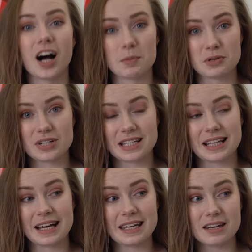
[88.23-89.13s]
I'll be reading
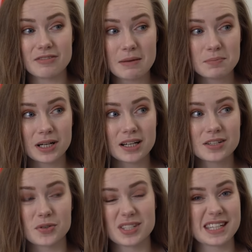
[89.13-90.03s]
that in November,
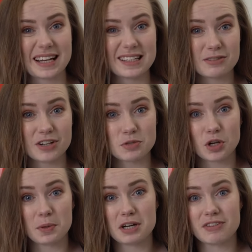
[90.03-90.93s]
so it's technically the first
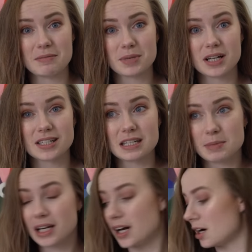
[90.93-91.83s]
book of November at
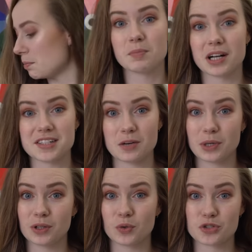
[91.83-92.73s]
TBR, but I
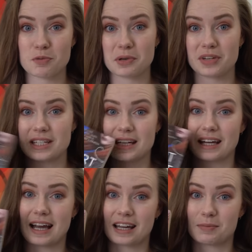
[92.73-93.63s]
will also be
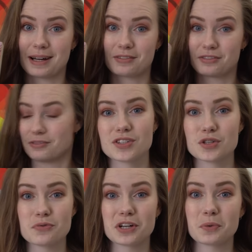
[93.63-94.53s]
reading Aftermath.
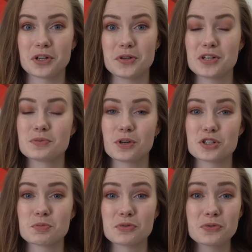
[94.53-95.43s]
So for anyone who has
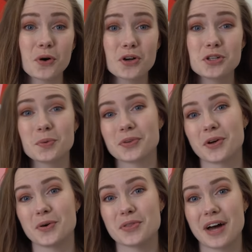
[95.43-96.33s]
watched before, you will
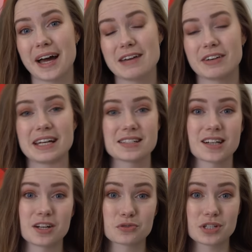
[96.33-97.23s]
know that if I hit a
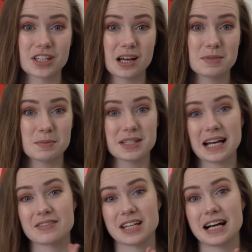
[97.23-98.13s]
colour 3 times it means I
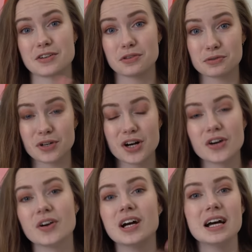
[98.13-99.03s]
have to add a
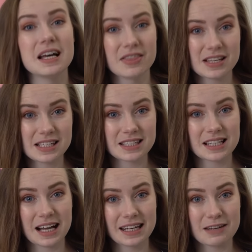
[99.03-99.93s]
throw. This is the
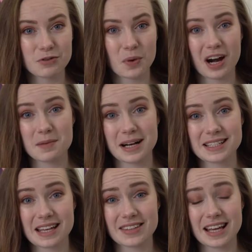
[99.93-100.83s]
tally for where I'm
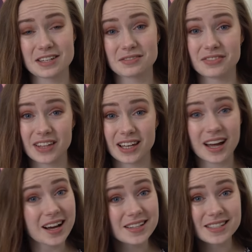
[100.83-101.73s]
at the end of the
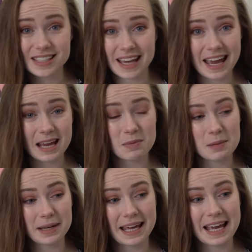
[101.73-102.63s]
last game
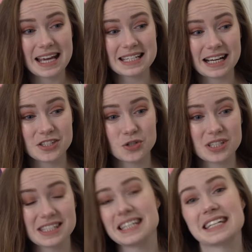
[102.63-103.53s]
I played. As you
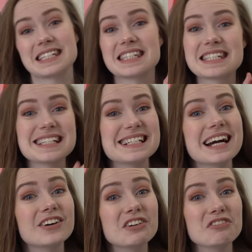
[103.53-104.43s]
can see, it is
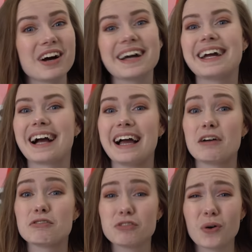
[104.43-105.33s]
terrifying. I
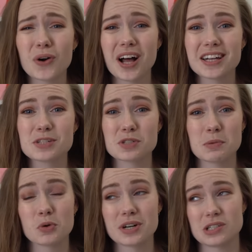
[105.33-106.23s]
have 4 colours which
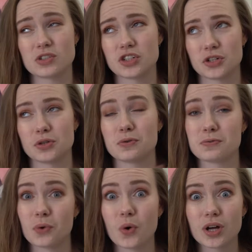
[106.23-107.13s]
I'm already on 2,
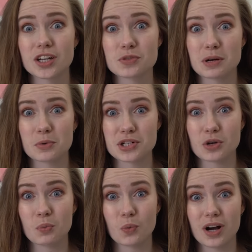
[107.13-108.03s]
4 colours where I'm already
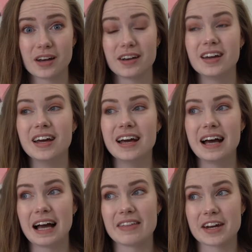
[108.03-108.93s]
on 1,
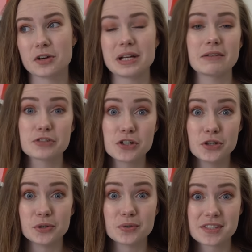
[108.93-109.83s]
and then I only have
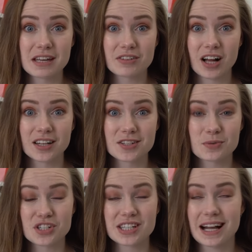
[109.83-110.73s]
2 safe colours,
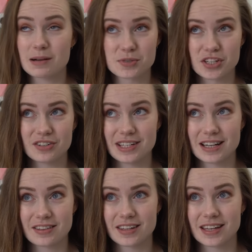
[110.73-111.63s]
which is absolutely
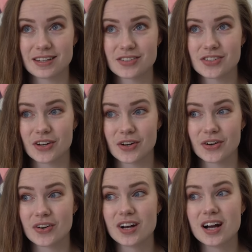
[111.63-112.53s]
nothing.
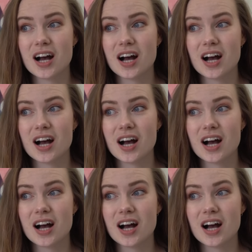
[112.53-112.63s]
So